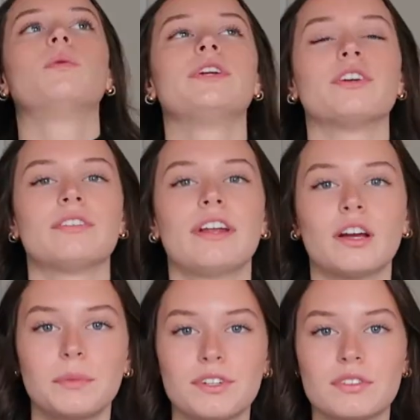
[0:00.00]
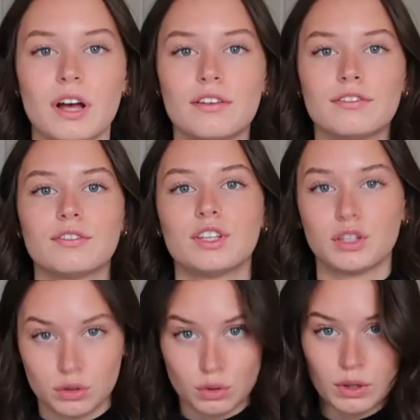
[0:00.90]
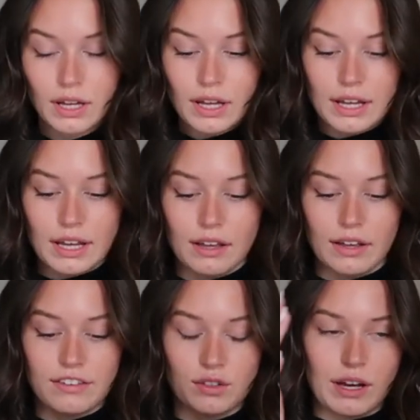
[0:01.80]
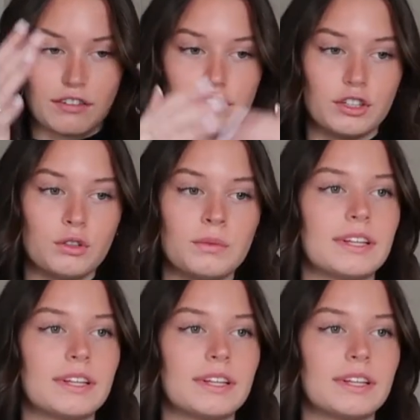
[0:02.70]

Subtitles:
When you're setting up your stuff, if you have room,